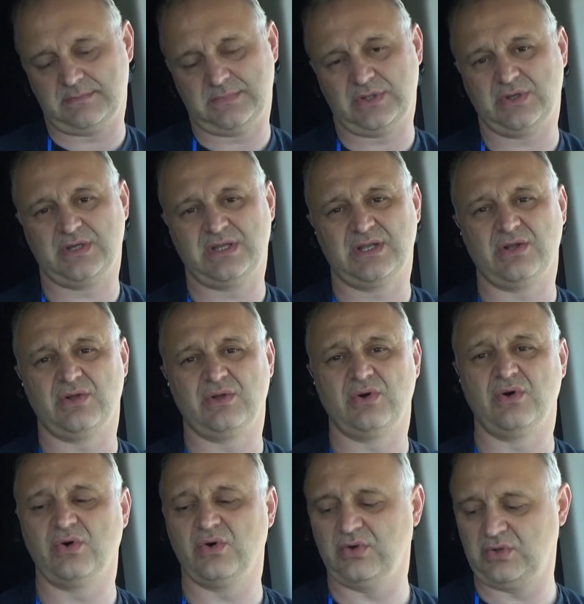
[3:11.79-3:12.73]

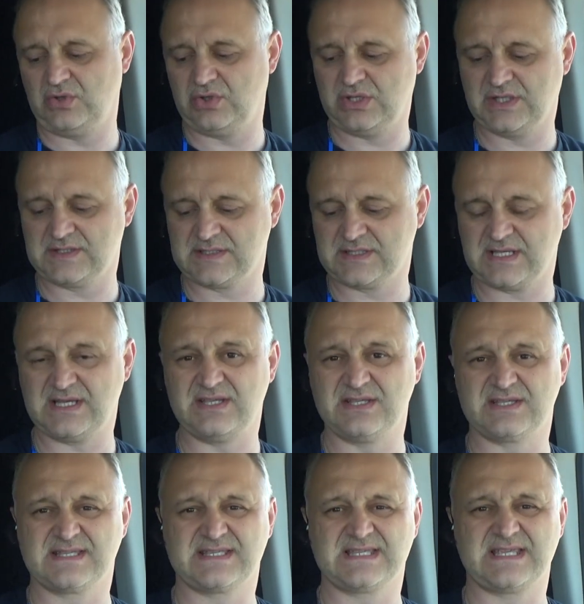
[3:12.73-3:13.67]
you could say
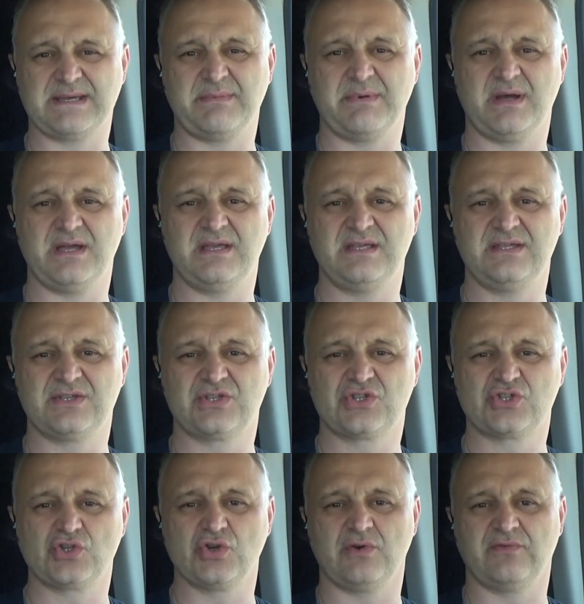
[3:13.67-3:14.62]

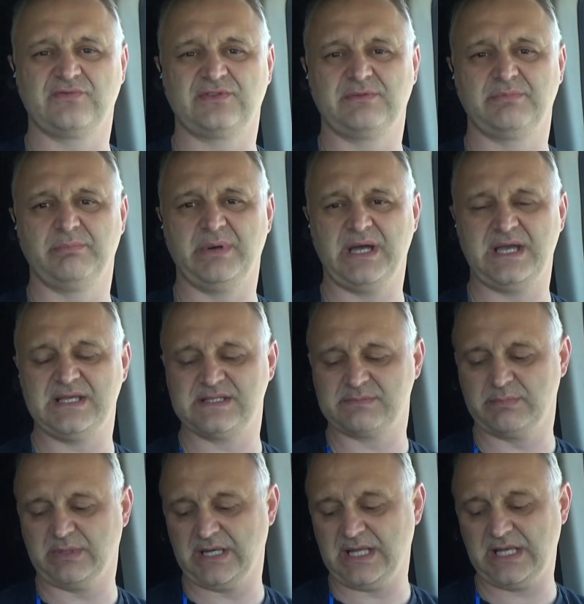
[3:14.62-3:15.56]
semi-soft base.
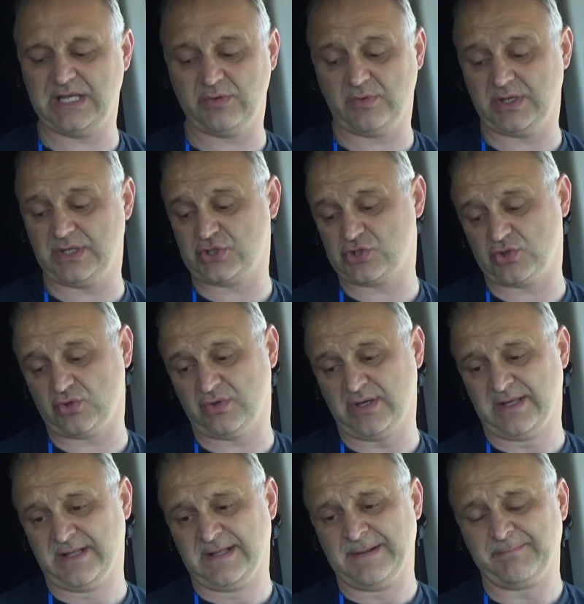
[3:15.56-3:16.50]
But anyway, so
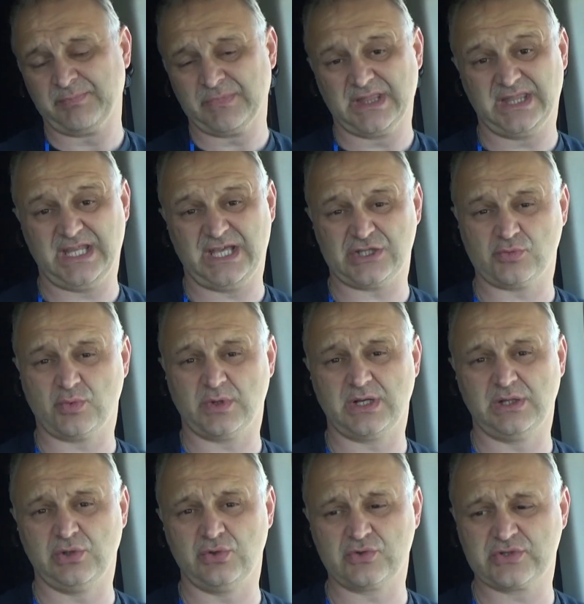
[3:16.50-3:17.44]
that's what
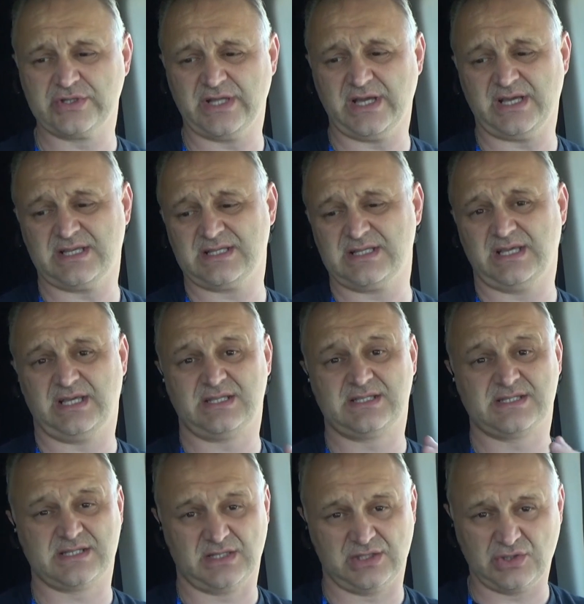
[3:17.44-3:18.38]
it looks like.
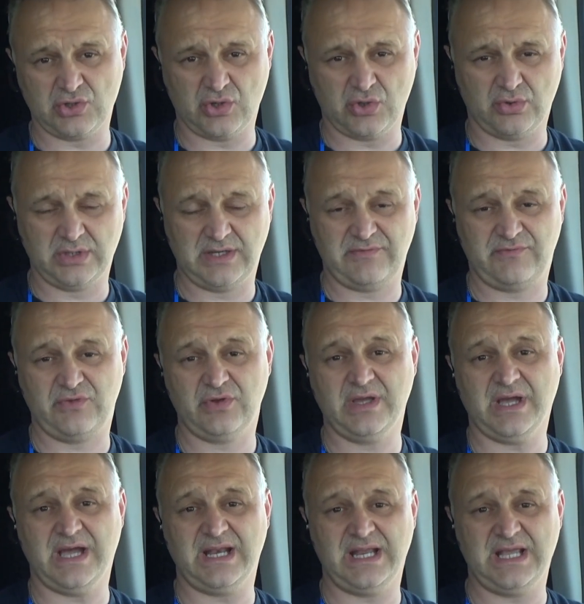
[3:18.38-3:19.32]
It's still going. If you
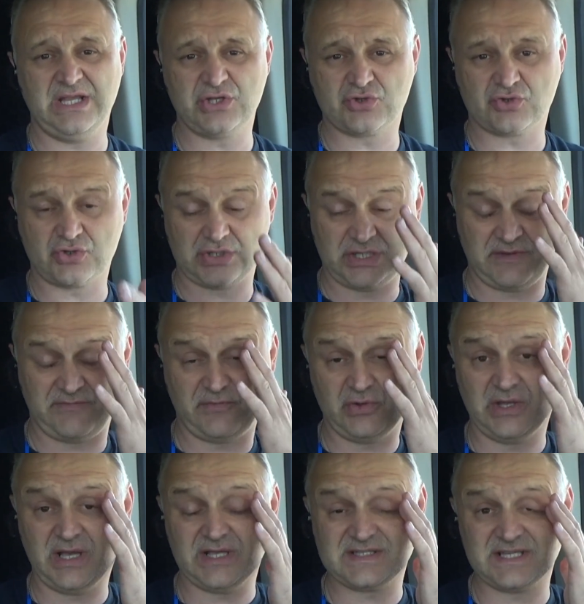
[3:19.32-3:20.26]

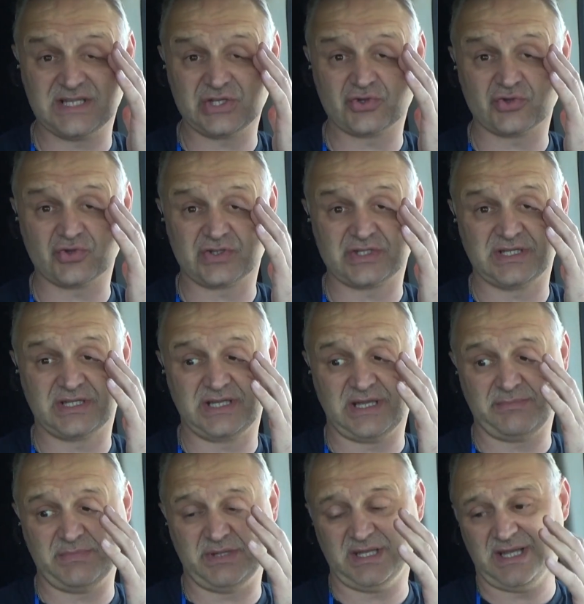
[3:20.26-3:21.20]
guys interested,
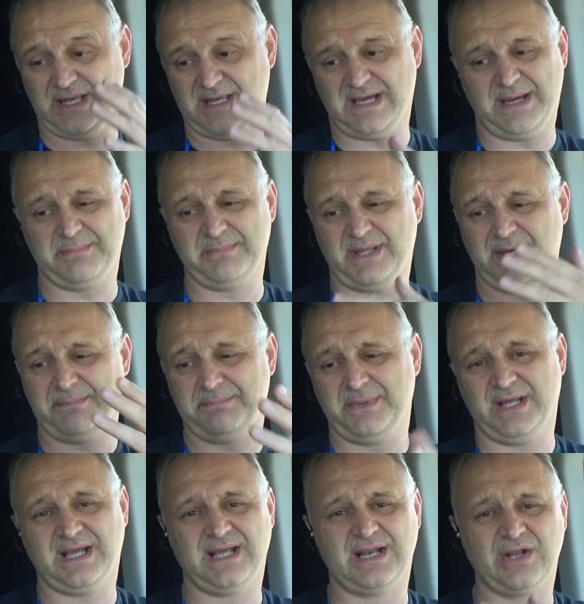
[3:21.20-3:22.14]
I mean, I'm
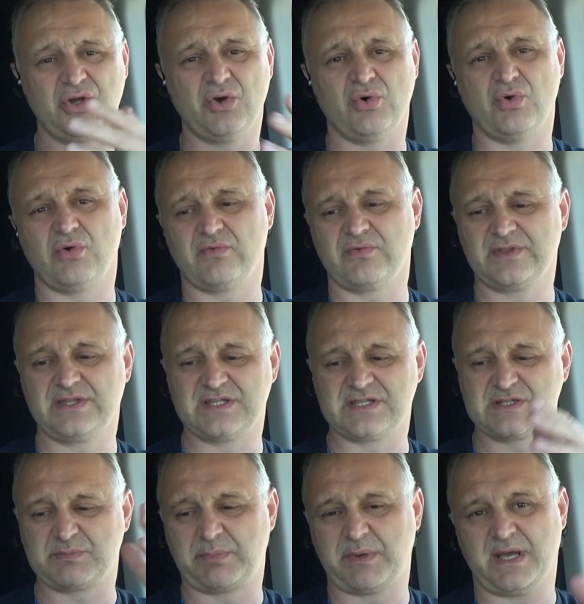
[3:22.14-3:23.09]
not gonna go over the
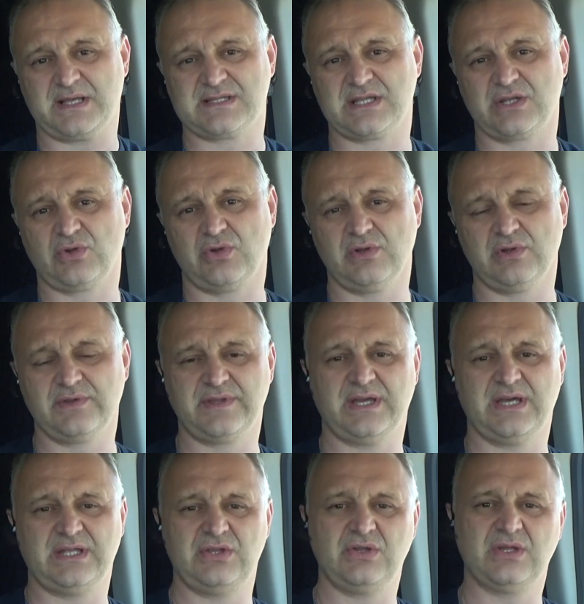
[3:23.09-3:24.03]
specs and all of
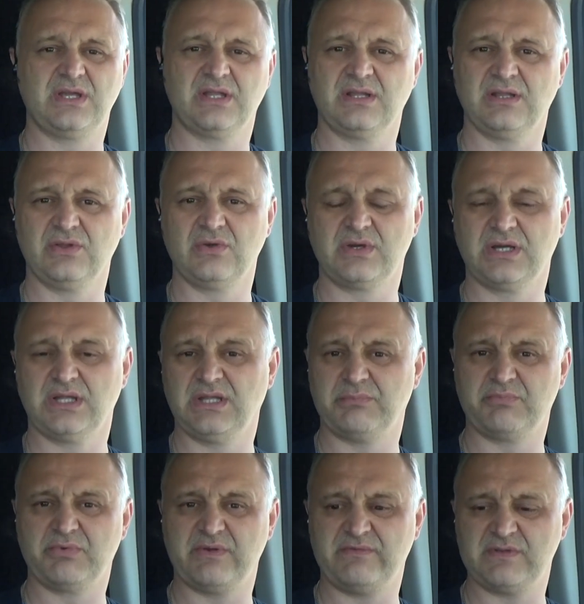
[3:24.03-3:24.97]
that. You can look in
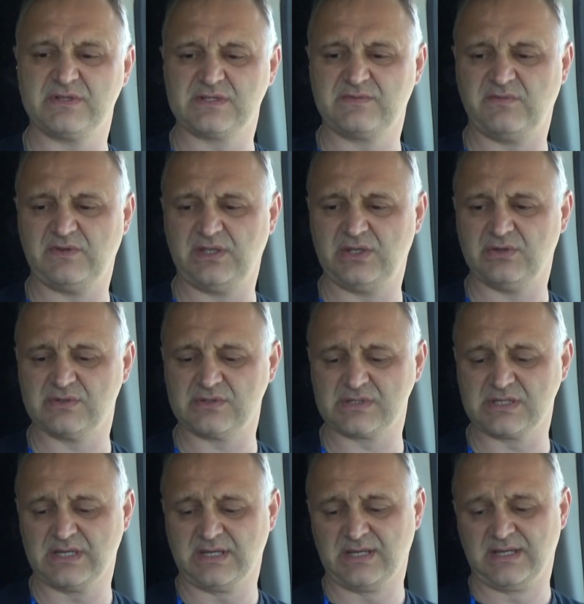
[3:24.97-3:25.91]
the previous videos.